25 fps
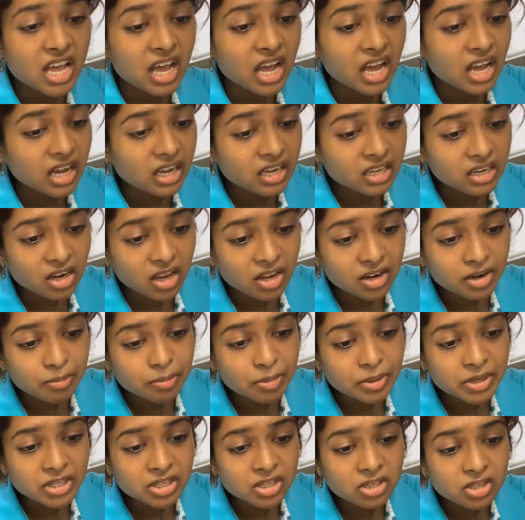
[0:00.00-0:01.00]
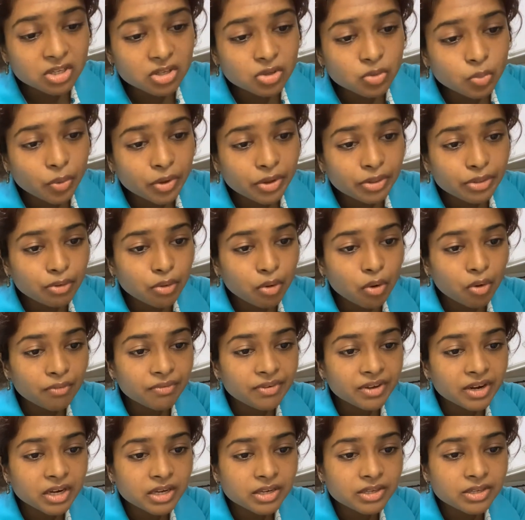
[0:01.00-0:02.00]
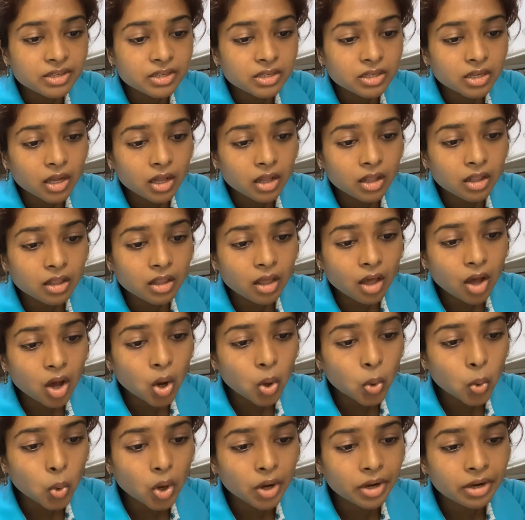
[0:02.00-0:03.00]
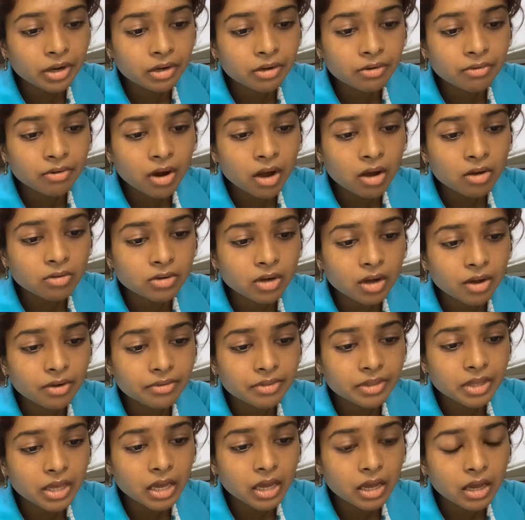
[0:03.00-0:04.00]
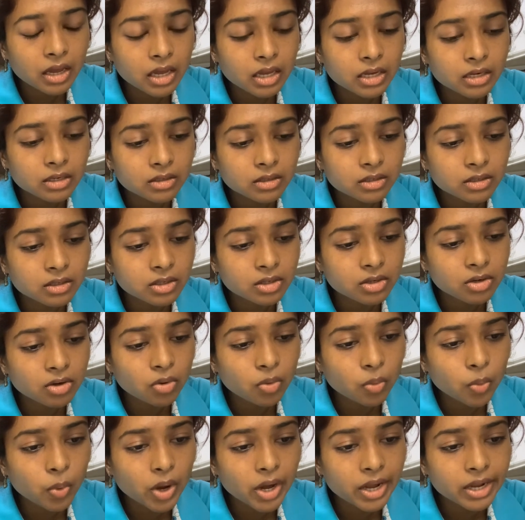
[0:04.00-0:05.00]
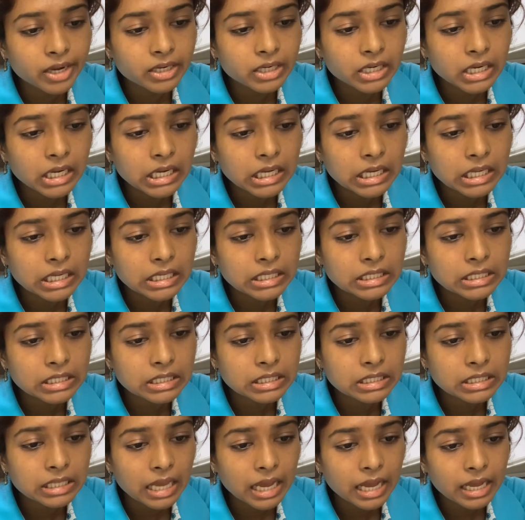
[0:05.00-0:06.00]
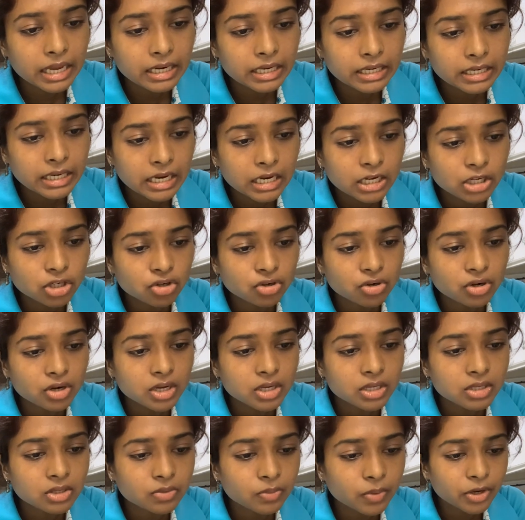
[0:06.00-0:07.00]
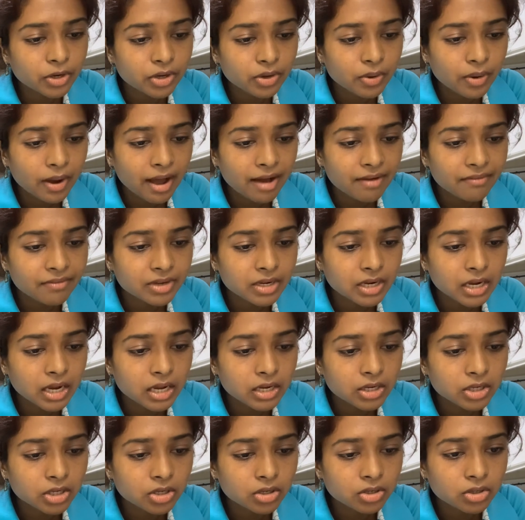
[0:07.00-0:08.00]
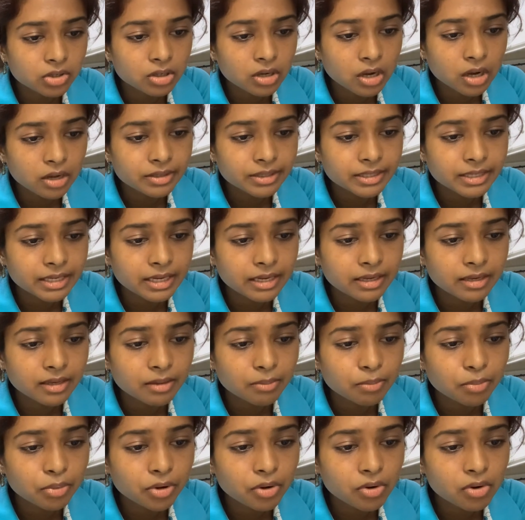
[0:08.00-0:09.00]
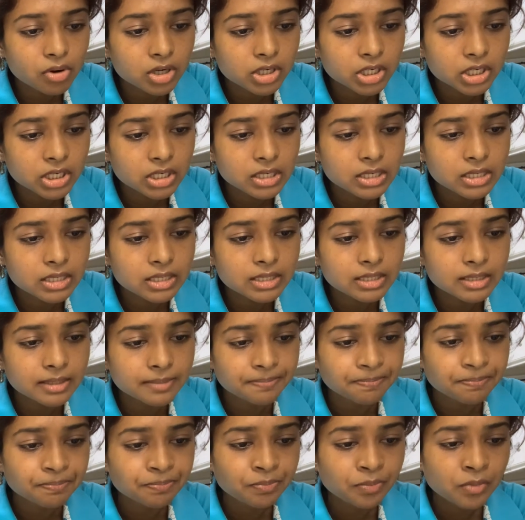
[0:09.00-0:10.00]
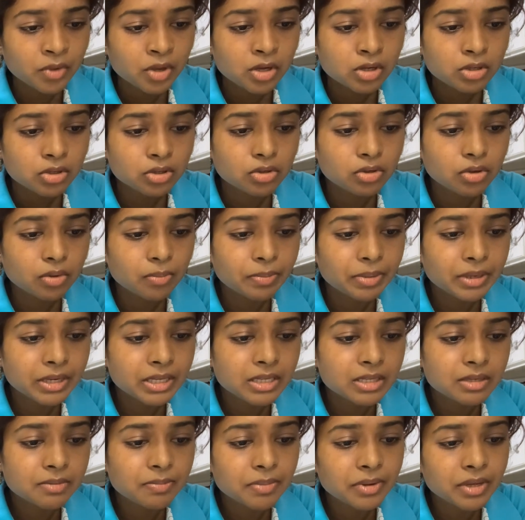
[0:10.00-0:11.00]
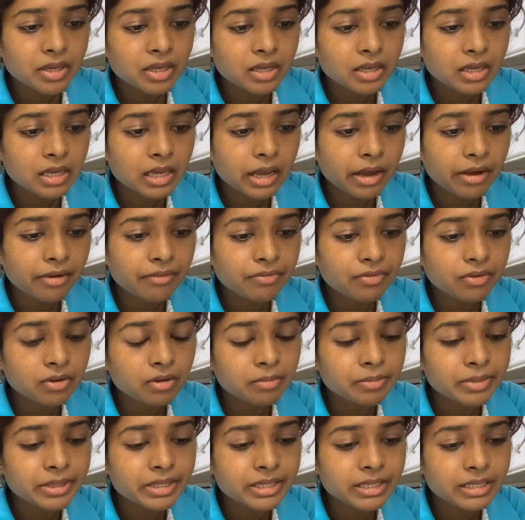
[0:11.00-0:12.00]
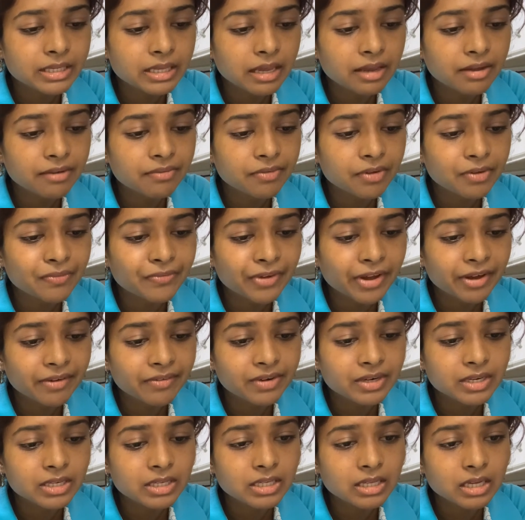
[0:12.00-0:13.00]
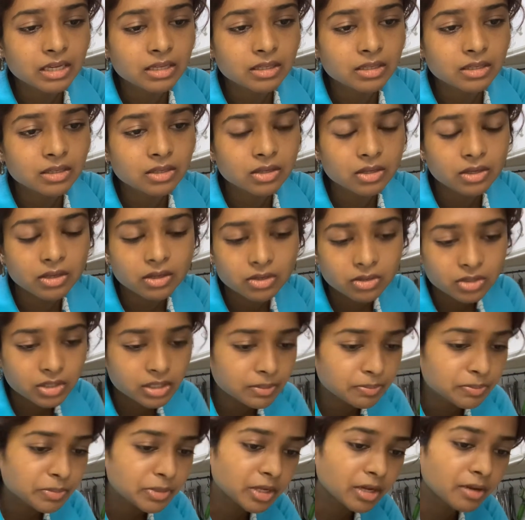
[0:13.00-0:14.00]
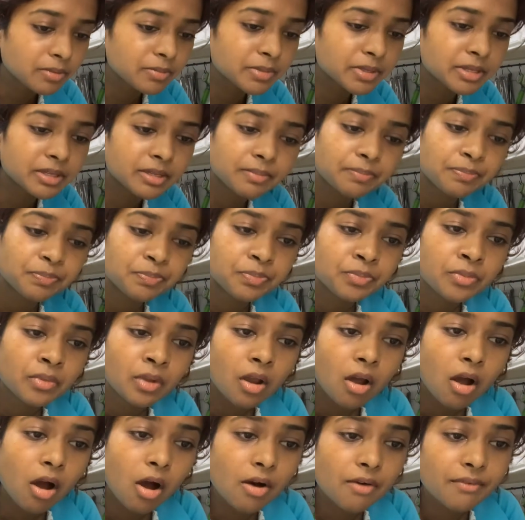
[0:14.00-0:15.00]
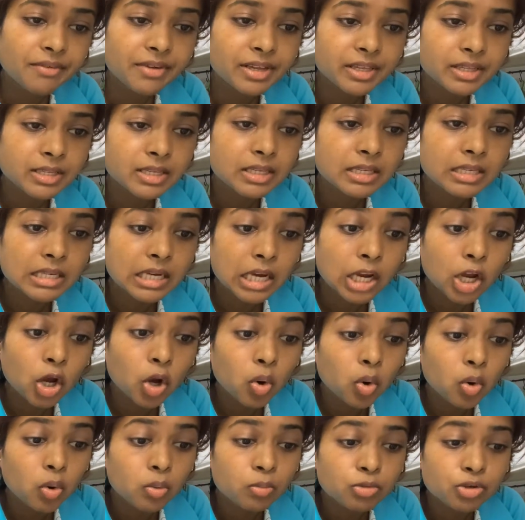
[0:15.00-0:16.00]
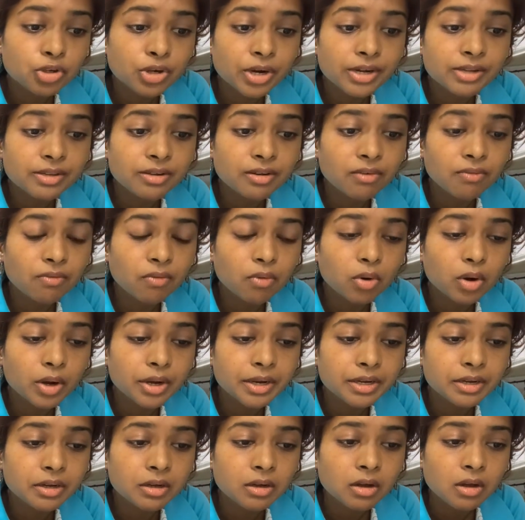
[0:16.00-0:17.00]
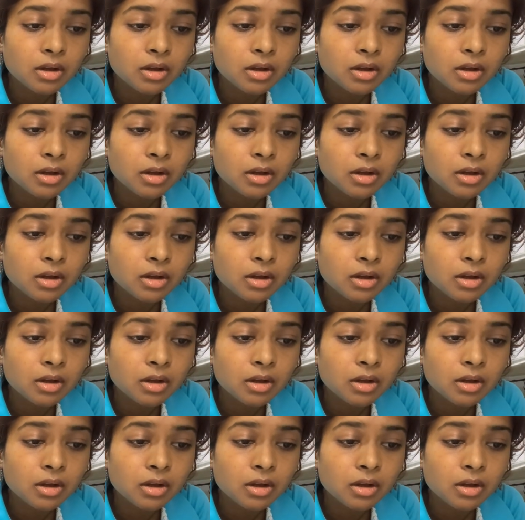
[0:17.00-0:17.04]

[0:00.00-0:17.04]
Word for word: a lot of persons with COVID are still walking around out there and you know what, it's kind of dangerous you have it and you're not taking the precautions. So please be careful, be safe. If you have any signs, uh, symptoms of it, stay home, try to avoid